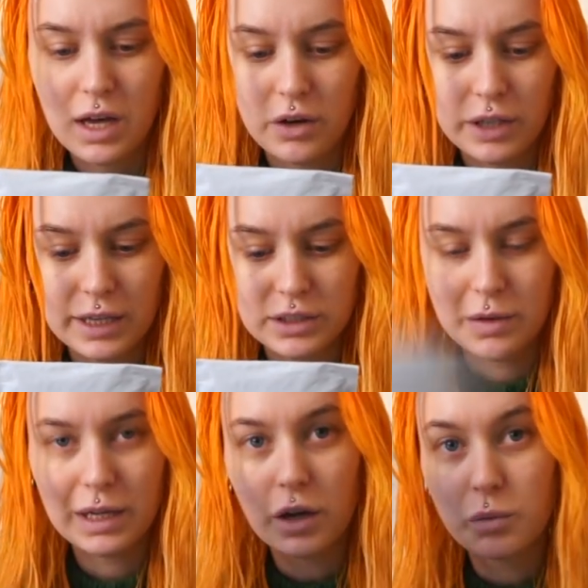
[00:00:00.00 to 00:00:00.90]
Okay, so
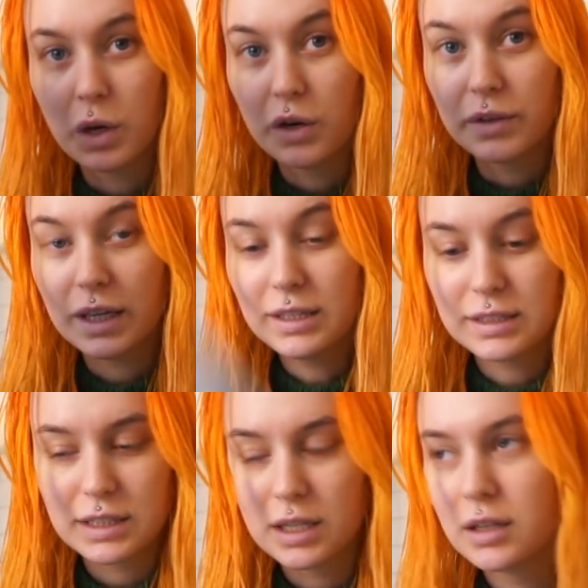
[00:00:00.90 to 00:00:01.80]
I got one of these.
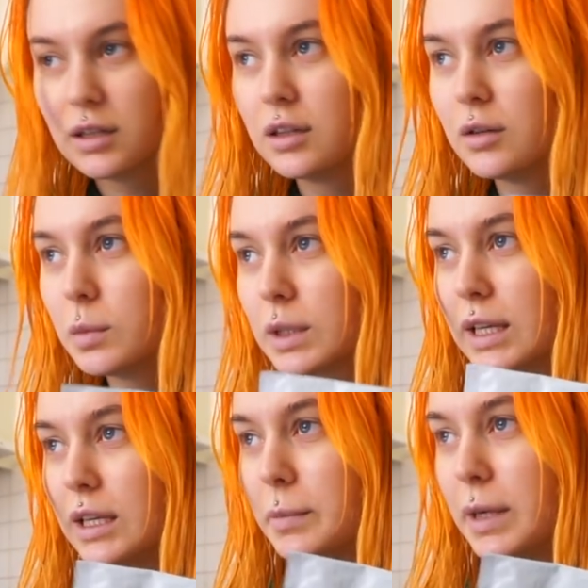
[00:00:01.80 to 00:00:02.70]
What
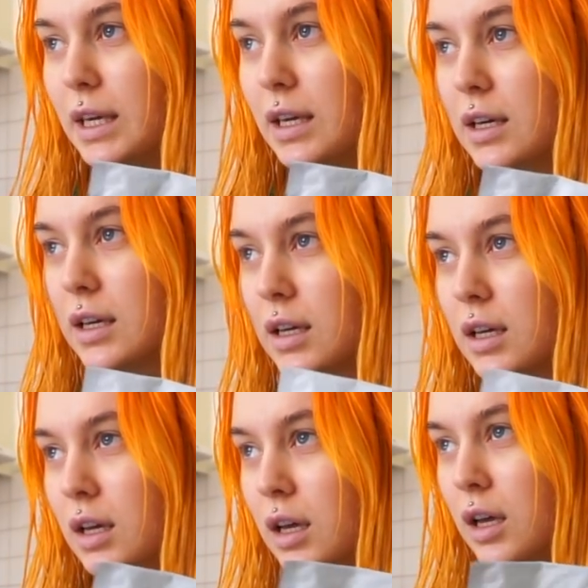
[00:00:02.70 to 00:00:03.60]
can it be?
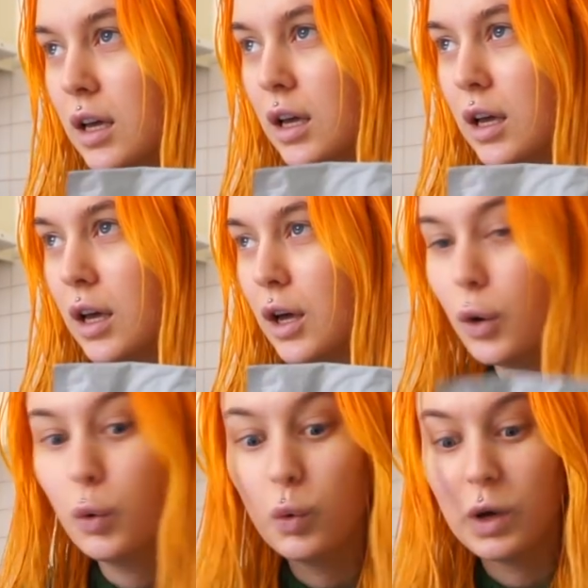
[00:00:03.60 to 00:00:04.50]

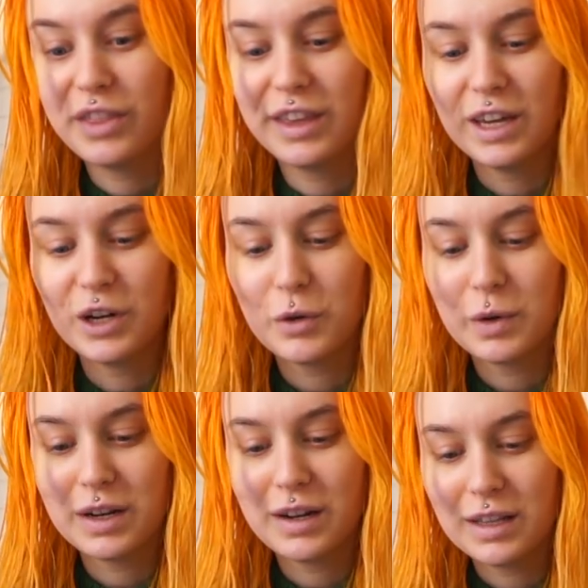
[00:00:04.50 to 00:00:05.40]
Ooh, I think I know
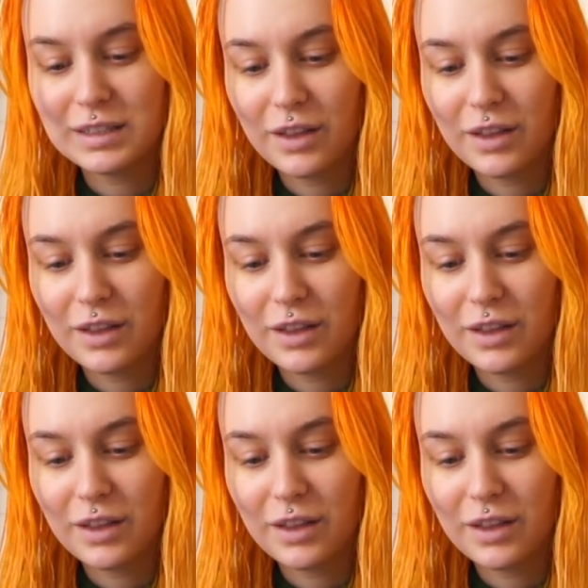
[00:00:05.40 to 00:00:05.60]
what it is.